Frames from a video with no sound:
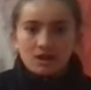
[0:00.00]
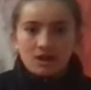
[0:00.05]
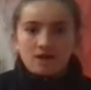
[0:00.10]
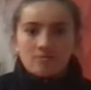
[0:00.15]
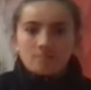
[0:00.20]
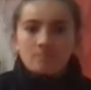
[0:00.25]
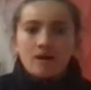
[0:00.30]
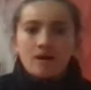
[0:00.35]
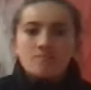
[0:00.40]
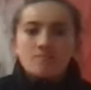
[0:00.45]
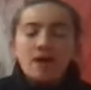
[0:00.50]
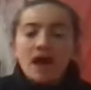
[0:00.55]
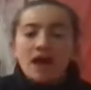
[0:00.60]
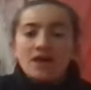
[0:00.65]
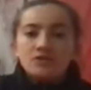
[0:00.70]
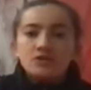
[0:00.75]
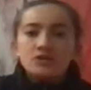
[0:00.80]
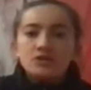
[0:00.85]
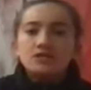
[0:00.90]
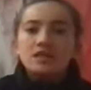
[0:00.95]
Remember,
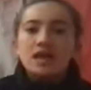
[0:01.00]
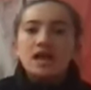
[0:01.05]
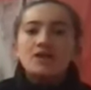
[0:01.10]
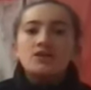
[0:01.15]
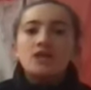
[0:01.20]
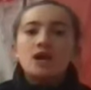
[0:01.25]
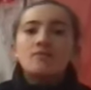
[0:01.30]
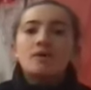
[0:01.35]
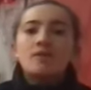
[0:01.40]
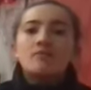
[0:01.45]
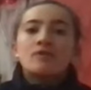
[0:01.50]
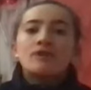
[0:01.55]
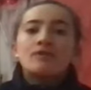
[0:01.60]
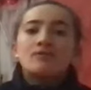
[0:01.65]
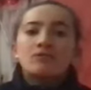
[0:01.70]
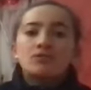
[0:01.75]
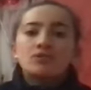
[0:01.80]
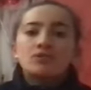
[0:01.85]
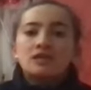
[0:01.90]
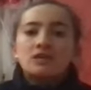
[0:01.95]
as you stand up, I really
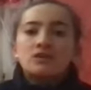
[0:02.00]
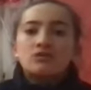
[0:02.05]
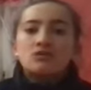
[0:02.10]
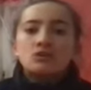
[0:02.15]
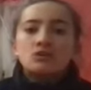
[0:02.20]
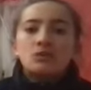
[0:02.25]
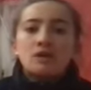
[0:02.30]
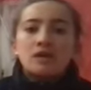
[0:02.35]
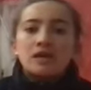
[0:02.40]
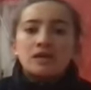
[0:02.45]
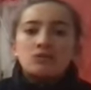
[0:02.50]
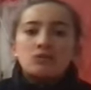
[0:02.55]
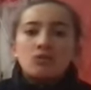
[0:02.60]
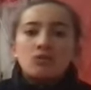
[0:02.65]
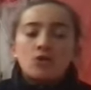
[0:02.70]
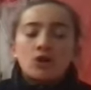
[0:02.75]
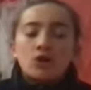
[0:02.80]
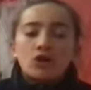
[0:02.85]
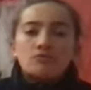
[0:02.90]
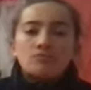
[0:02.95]
want to see you squeeze
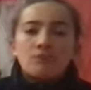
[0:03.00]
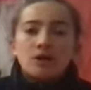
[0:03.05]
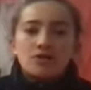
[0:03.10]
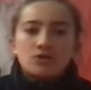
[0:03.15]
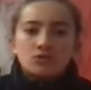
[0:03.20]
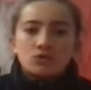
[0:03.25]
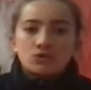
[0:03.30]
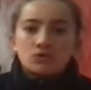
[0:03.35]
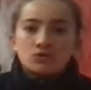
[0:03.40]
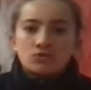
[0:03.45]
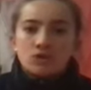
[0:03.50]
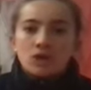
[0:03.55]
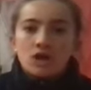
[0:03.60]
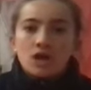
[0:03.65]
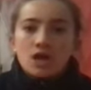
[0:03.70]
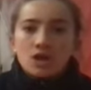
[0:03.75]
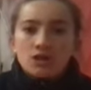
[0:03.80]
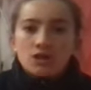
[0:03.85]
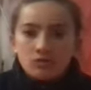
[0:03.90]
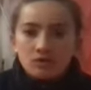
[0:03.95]
all those muscles.
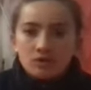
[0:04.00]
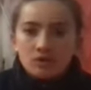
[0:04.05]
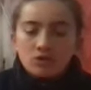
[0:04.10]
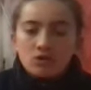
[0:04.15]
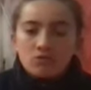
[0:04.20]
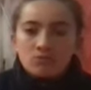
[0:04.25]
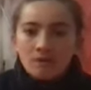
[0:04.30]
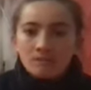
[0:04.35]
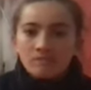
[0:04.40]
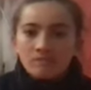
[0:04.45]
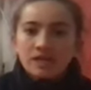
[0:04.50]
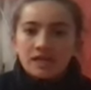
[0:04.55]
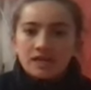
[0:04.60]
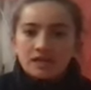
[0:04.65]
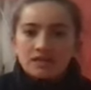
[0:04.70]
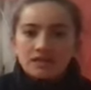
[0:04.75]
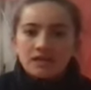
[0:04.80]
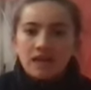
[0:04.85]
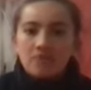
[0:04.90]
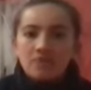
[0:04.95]
Squeeze your bum
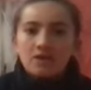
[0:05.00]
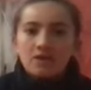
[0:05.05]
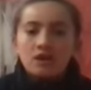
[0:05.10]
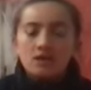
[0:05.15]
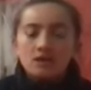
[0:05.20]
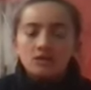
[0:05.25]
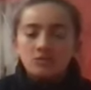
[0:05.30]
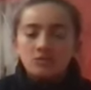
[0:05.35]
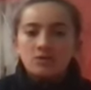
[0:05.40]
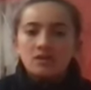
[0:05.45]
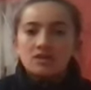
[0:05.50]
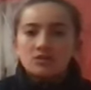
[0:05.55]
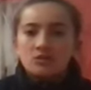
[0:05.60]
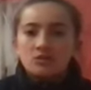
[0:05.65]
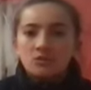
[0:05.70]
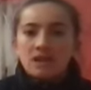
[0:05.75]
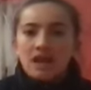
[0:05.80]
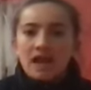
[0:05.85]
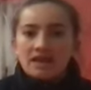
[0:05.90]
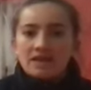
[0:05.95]
cheeks together, squeeze
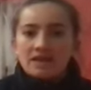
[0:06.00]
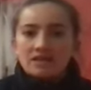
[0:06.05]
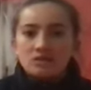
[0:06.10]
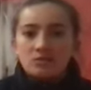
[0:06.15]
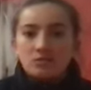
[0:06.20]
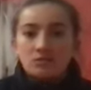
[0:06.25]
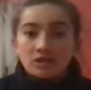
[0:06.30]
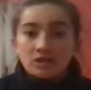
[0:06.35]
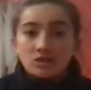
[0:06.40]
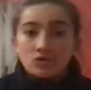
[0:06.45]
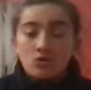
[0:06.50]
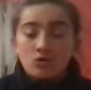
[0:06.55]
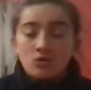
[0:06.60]
your legs, squeeze your